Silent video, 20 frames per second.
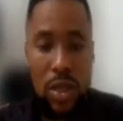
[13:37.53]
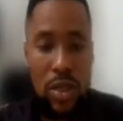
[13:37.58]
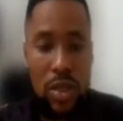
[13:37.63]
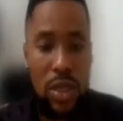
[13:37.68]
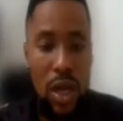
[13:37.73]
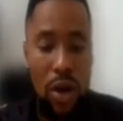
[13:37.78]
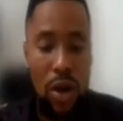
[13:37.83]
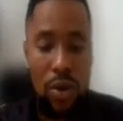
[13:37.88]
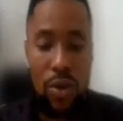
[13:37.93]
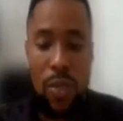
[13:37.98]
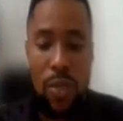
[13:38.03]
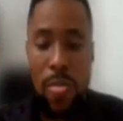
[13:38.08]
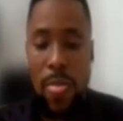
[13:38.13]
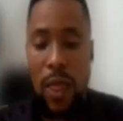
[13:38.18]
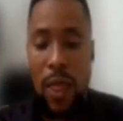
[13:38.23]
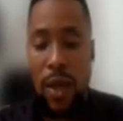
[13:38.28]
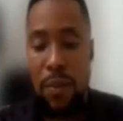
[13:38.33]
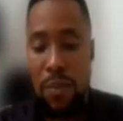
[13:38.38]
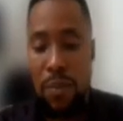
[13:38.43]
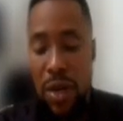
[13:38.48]
Now,
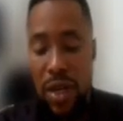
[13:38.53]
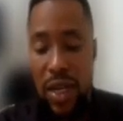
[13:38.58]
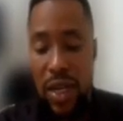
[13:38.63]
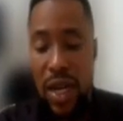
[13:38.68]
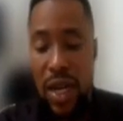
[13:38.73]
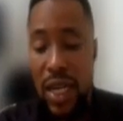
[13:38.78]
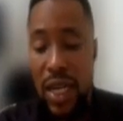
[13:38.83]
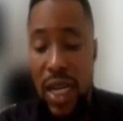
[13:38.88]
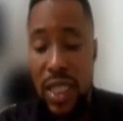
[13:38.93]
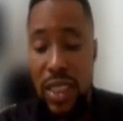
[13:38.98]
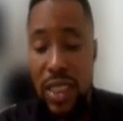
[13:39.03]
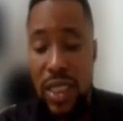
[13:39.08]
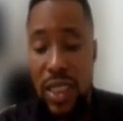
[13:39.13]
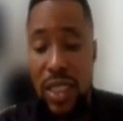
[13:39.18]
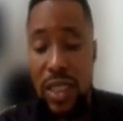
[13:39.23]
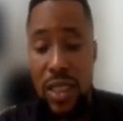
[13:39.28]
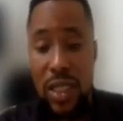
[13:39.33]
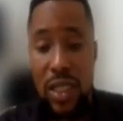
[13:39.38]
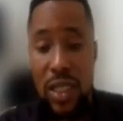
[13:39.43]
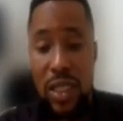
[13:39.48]

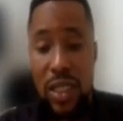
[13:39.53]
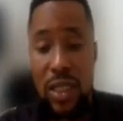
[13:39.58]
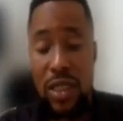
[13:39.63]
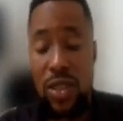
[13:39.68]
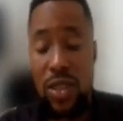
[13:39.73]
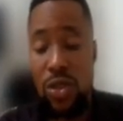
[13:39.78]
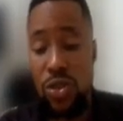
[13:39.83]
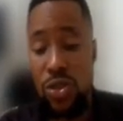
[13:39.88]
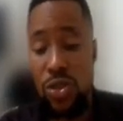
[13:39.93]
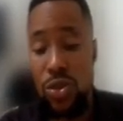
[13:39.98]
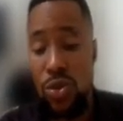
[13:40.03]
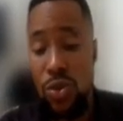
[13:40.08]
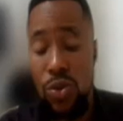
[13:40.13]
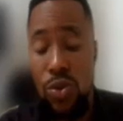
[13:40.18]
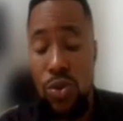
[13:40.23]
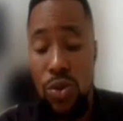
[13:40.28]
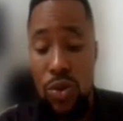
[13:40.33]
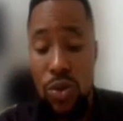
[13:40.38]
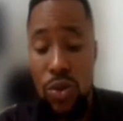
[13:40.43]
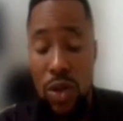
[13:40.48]
pericarditis is also
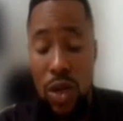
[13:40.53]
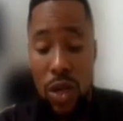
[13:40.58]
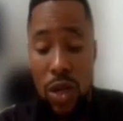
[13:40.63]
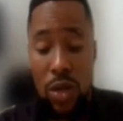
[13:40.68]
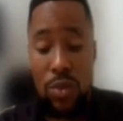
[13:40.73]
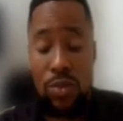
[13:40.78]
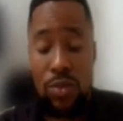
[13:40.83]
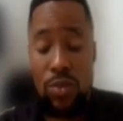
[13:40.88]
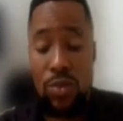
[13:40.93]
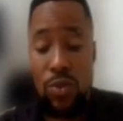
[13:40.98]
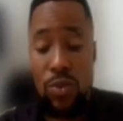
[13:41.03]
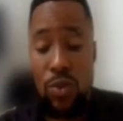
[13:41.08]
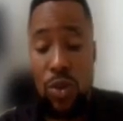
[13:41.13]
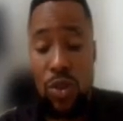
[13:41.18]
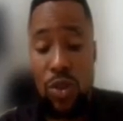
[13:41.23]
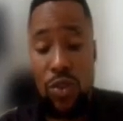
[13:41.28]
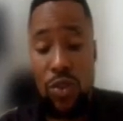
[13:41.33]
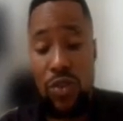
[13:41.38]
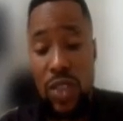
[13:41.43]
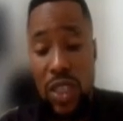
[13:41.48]

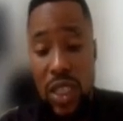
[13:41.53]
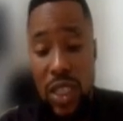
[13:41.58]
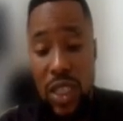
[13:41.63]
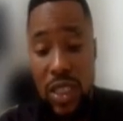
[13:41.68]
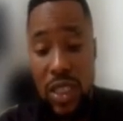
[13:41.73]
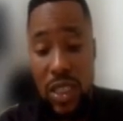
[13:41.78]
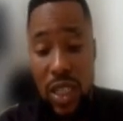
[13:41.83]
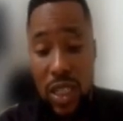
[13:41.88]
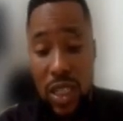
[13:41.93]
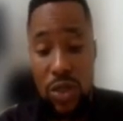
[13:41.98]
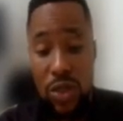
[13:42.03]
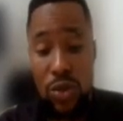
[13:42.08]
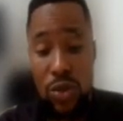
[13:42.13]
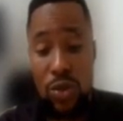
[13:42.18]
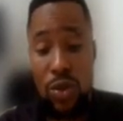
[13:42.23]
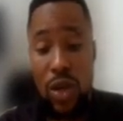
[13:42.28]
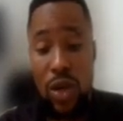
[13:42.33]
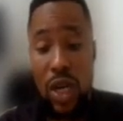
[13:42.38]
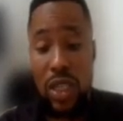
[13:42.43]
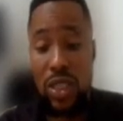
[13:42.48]
one of the things that you
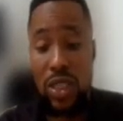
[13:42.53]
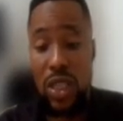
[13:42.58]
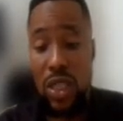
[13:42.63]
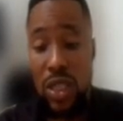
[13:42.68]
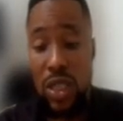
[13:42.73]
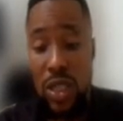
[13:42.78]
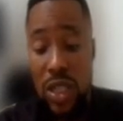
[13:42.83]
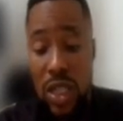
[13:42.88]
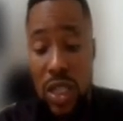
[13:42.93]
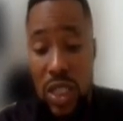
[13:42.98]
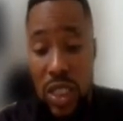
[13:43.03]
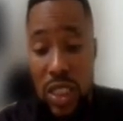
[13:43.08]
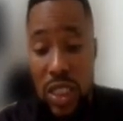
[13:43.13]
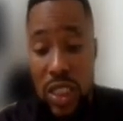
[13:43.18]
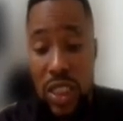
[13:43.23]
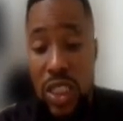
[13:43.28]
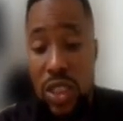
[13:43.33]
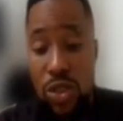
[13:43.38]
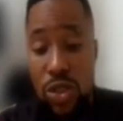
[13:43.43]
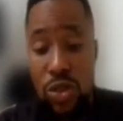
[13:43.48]
will actually
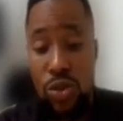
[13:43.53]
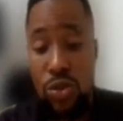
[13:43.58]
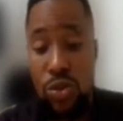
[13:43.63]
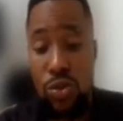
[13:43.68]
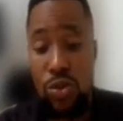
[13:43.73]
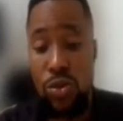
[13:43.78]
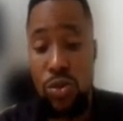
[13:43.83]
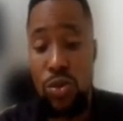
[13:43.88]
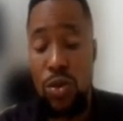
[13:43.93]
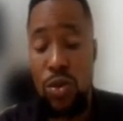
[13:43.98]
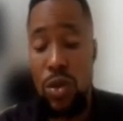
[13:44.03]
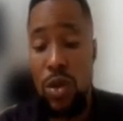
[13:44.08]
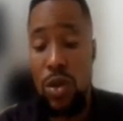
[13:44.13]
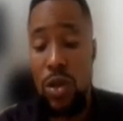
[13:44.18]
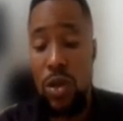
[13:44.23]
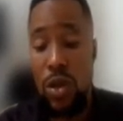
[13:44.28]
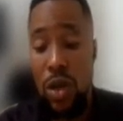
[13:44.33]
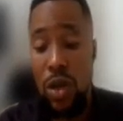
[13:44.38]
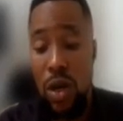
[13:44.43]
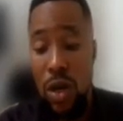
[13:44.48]
need to
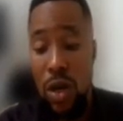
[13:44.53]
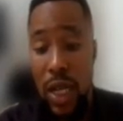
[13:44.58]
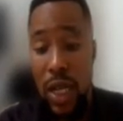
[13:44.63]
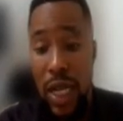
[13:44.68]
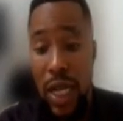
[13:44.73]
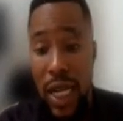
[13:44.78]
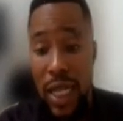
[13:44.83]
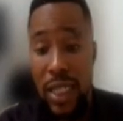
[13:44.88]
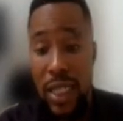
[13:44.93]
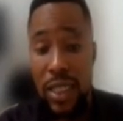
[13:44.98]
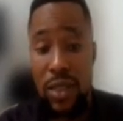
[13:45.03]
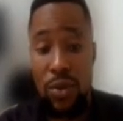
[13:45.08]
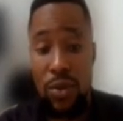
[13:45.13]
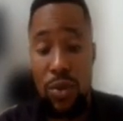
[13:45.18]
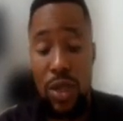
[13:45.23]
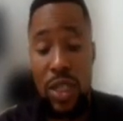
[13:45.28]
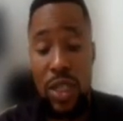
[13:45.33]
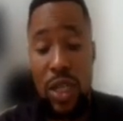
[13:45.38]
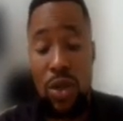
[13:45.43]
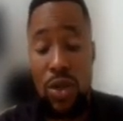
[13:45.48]
learn
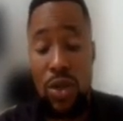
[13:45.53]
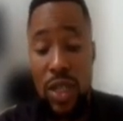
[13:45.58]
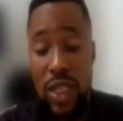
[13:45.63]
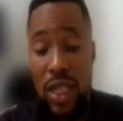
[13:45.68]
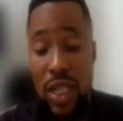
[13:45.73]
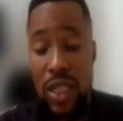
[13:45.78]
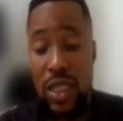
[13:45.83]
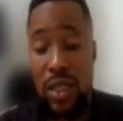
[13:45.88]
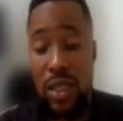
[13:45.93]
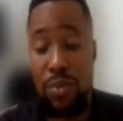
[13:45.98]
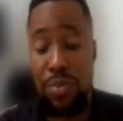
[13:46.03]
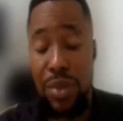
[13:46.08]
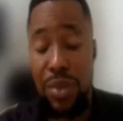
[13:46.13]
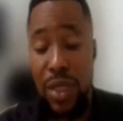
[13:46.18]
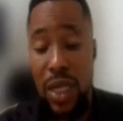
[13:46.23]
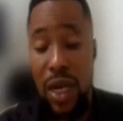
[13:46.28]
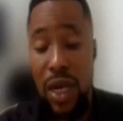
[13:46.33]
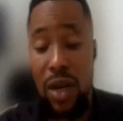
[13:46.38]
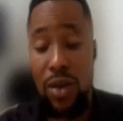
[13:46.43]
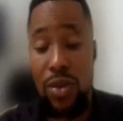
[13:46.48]
when you are looking at the
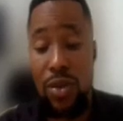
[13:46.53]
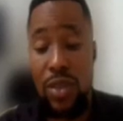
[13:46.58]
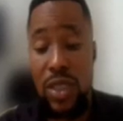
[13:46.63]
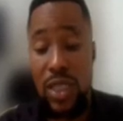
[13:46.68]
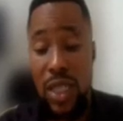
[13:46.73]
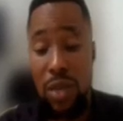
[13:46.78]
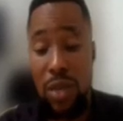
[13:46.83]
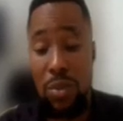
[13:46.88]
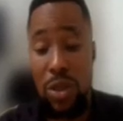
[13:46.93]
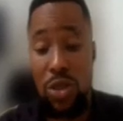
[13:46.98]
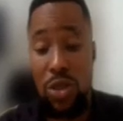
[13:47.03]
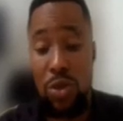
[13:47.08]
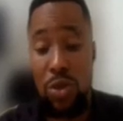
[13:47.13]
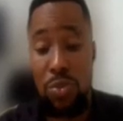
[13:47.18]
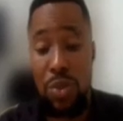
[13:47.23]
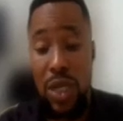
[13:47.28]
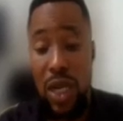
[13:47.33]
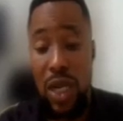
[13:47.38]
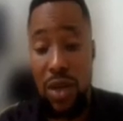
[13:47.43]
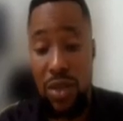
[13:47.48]
PR segment or
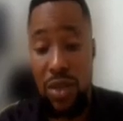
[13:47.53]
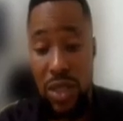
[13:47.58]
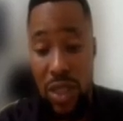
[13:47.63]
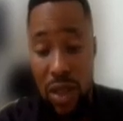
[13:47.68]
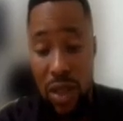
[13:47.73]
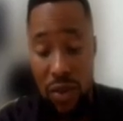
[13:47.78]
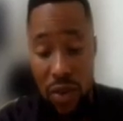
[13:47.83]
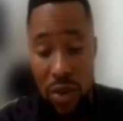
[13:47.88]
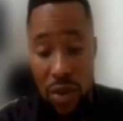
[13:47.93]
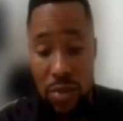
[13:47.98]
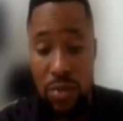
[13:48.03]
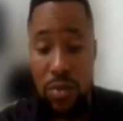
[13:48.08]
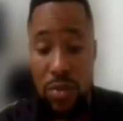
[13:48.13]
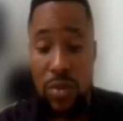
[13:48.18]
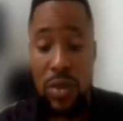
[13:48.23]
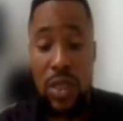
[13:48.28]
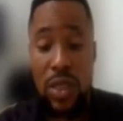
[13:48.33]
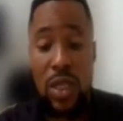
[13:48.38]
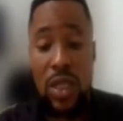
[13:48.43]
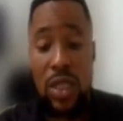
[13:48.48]
PR interval.
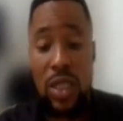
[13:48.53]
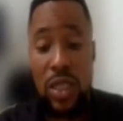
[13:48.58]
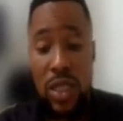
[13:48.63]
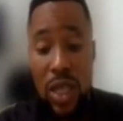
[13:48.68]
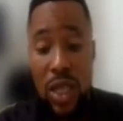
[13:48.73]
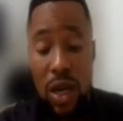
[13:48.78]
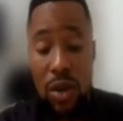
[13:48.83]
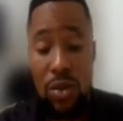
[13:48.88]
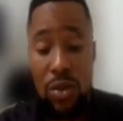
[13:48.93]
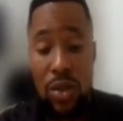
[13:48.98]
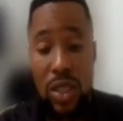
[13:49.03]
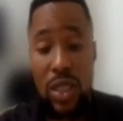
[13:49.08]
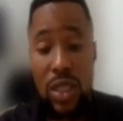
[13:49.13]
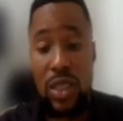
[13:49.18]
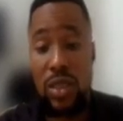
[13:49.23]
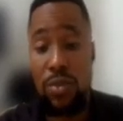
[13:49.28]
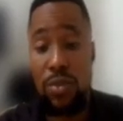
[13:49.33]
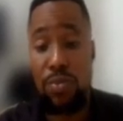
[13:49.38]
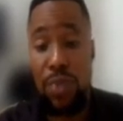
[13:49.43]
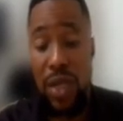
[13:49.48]
Now,
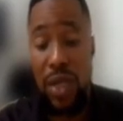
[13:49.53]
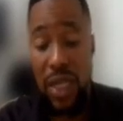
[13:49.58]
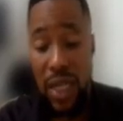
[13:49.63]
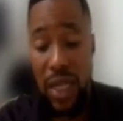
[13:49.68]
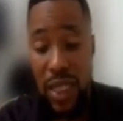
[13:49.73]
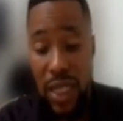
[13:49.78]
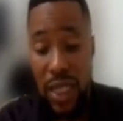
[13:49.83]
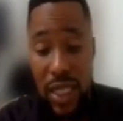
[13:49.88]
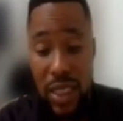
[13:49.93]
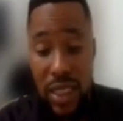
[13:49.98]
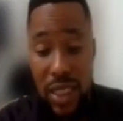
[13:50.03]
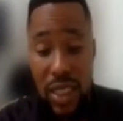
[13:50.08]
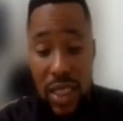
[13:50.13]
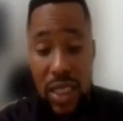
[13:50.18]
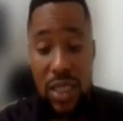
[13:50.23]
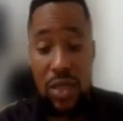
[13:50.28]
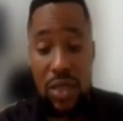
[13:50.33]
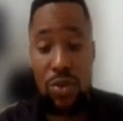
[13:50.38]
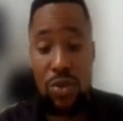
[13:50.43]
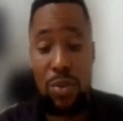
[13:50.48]
in
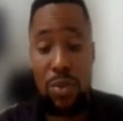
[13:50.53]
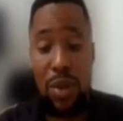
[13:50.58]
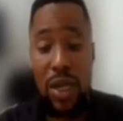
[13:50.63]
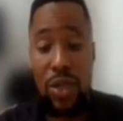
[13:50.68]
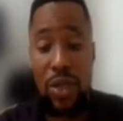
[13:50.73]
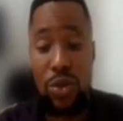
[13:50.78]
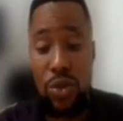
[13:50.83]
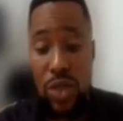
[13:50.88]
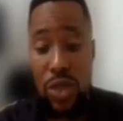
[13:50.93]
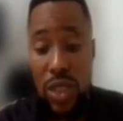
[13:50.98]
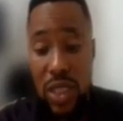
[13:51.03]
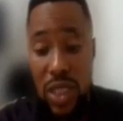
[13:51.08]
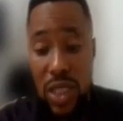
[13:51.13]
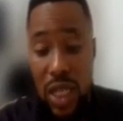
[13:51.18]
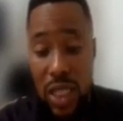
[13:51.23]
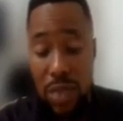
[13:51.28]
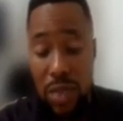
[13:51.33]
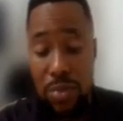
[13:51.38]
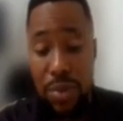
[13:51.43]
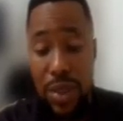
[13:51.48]
pericarditis, we might notice
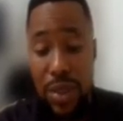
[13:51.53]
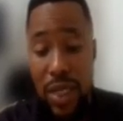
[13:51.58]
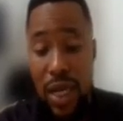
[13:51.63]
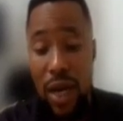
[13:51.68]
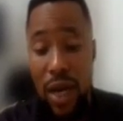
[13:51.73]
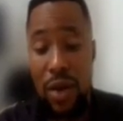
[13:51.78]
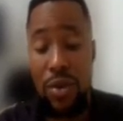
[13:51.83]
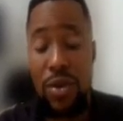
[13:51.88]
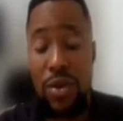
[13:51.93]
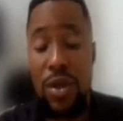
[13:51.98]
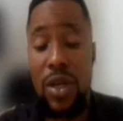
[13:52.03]
that the PR